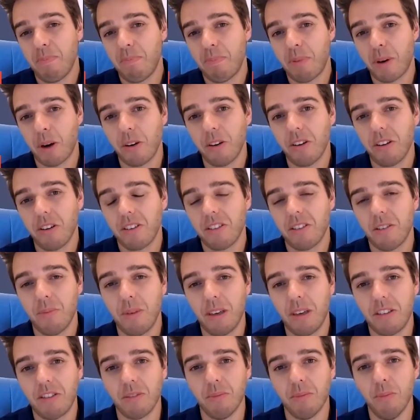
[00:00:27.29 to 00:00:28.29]
product
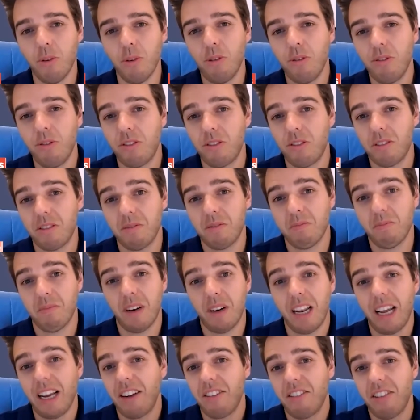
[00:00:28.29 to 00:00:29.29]
which moves
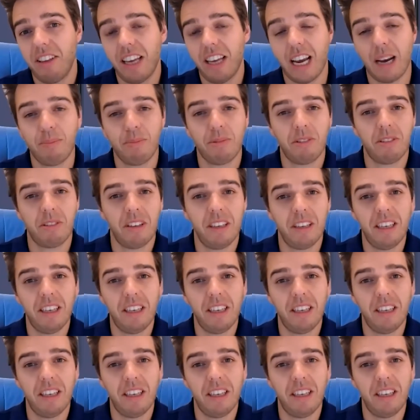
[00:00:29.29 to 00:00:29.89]
legacy apps